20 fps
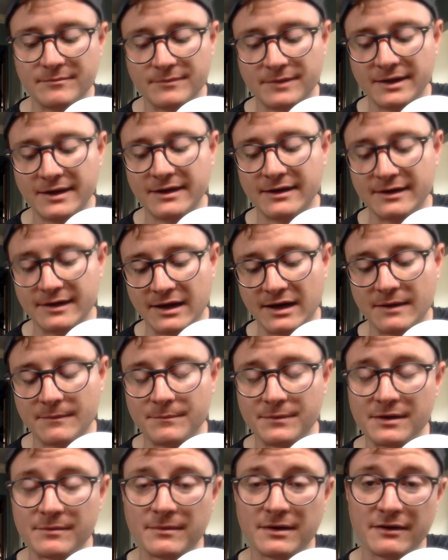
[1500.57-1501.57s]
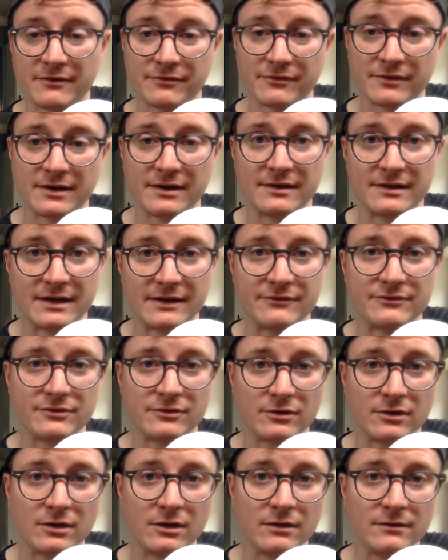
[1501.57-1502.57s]
might not be my friend
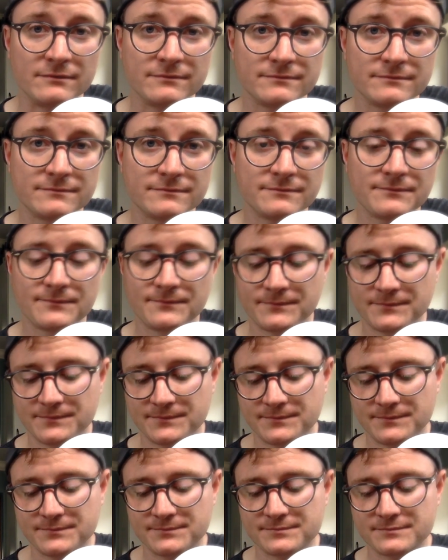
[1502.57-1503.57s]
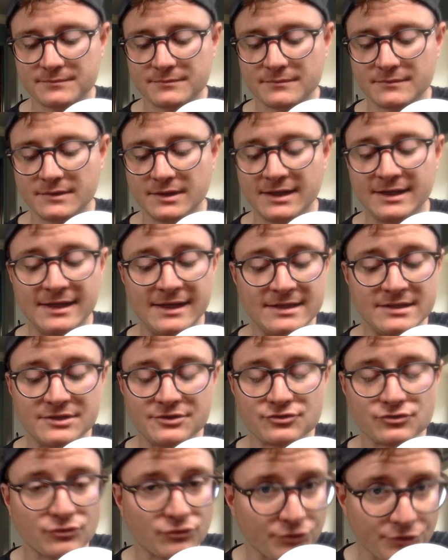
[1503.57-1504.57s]
after all. It
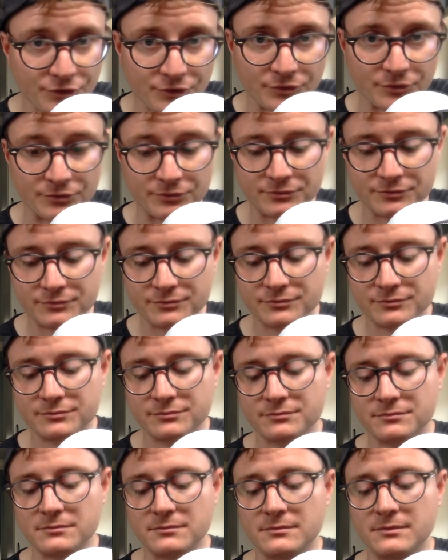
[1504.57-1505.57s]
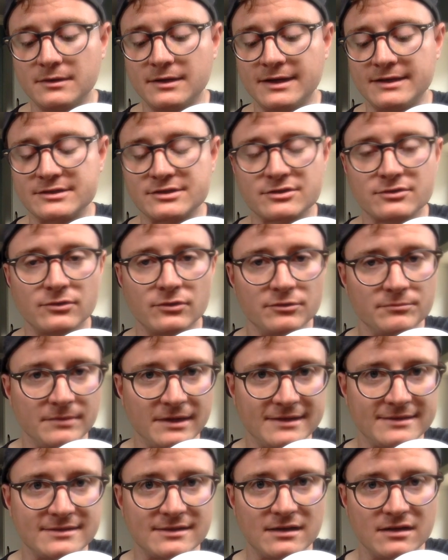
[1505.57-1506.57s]
isn't true, I scold
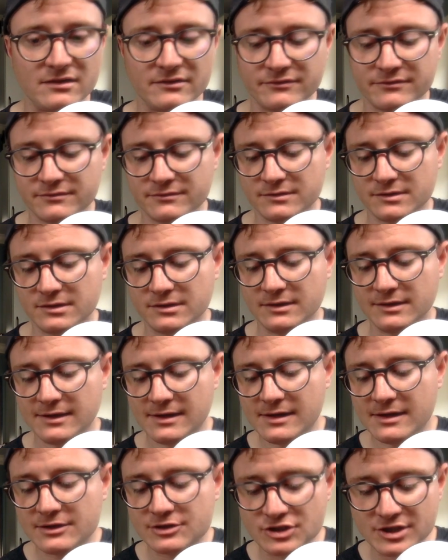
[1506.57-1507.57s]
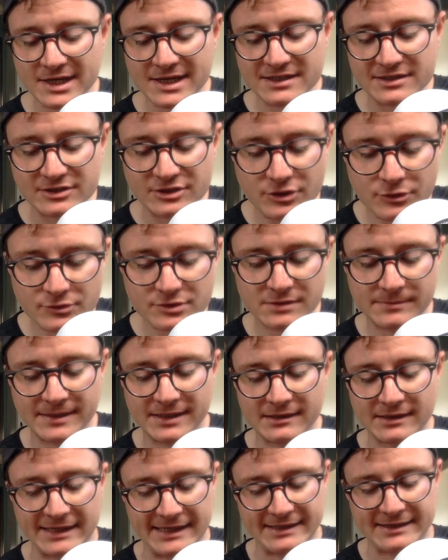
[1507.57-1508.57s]
myself. Chase used to
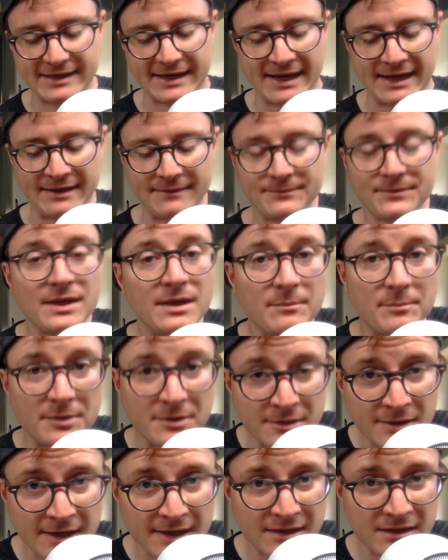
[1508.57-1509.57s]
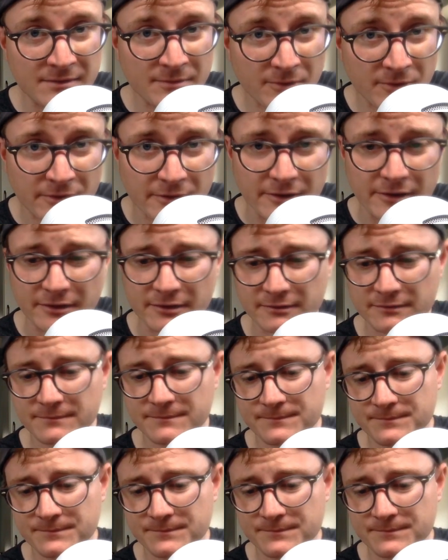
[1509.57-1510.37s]
be like that, but not anymore.